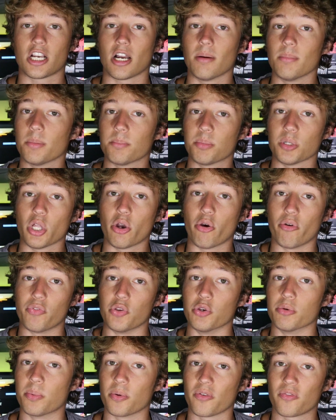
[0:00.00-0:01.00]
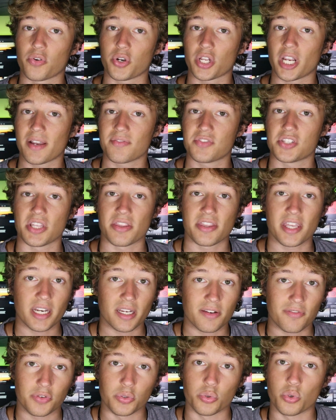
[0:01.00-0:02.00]
Comment below if you would prefer to have
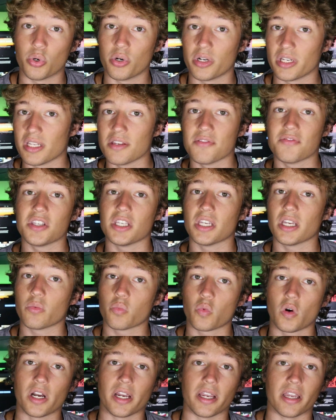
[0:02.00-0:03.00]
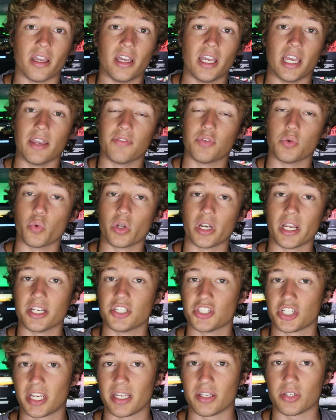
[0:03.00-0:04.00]
synthetic fuel or an EV and why. If you want to
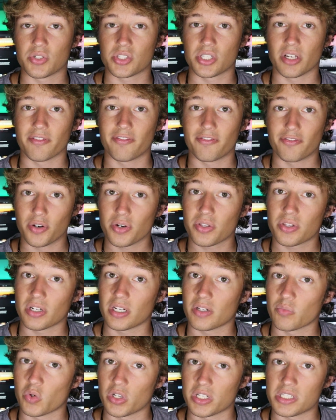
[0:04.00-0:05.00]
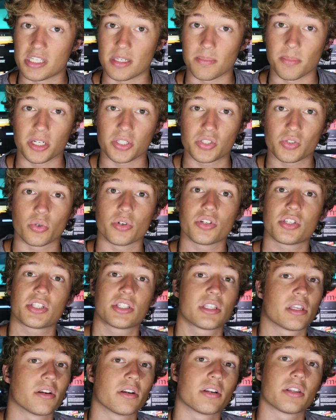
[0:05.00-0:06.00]
educate yourself further and want to see my
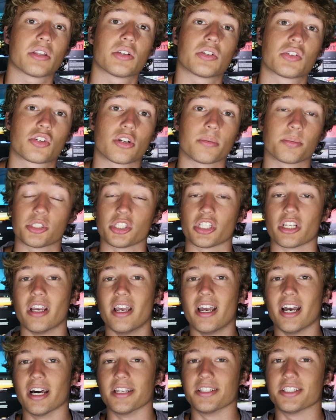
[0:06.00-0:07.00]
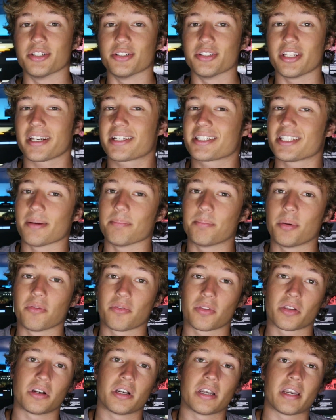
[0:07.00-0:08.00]
sources, they are in the description. Until next time,
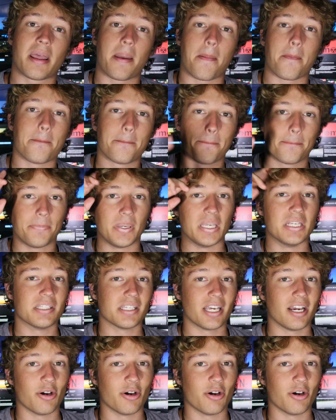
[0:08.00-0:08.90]
people that are net, peace